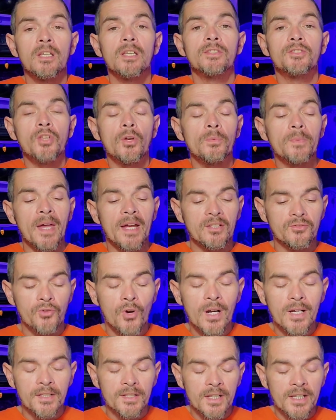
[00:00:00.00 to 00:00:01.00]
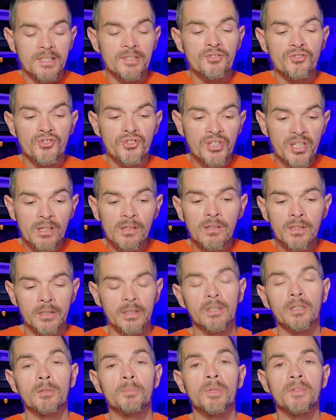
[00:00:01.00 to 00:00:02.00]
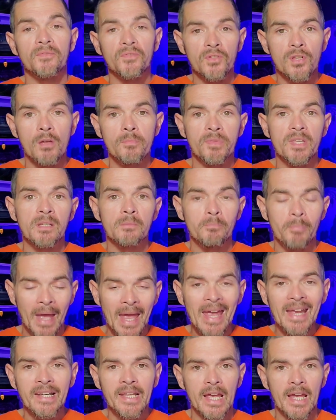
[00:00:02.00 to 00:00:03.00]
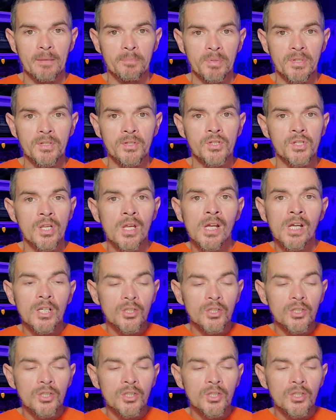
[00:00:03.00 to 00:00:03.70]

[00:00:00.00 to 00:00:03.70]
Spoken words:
So I try to instill in him, if something bad happens,